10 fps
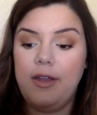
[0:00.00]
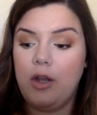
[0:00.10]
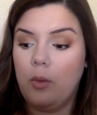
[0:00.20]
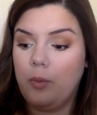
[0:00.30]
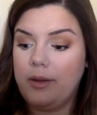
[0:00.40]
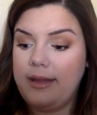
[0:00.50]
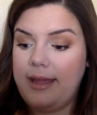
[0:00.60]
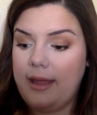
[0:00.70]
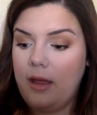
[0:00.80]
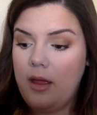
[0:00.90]

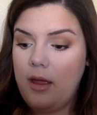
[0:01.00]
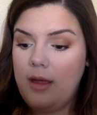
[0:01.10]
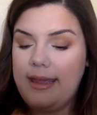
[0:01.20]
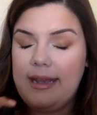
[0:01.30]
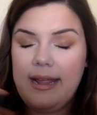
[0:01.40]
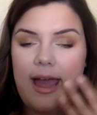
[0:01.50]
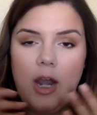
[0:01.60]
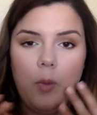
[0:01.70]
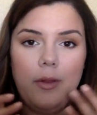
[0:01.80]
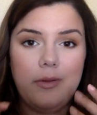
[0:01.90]
Really get in
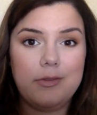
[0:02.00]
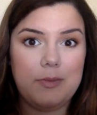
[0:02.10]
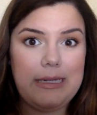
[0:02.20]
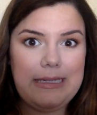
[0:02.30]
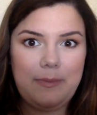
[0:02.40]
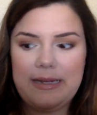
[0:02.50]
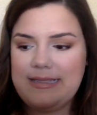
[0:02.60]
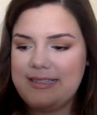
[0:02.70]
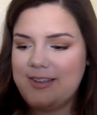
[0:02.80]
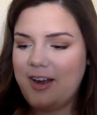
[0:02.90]
kind of where those wrinkly
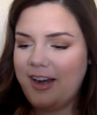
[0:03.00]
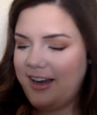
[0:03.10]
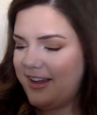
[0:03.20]
places are.